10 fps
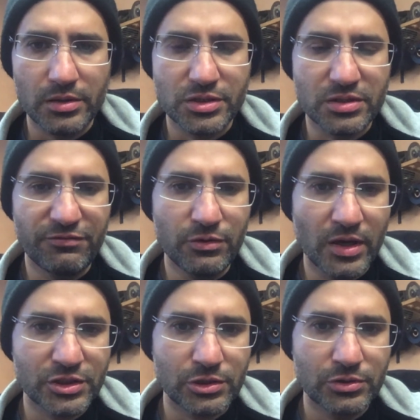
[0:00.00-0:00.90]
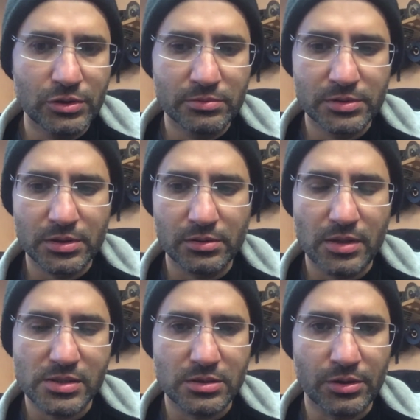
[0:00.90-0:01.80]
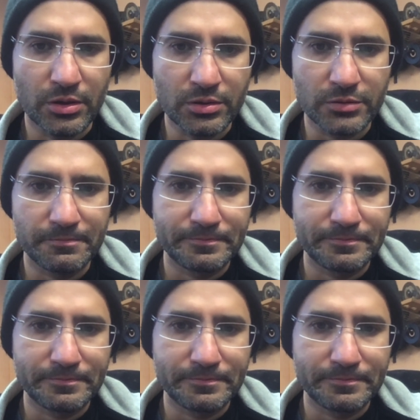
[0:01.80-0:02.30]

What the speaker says: Just a few extra tubes doesn't hurt.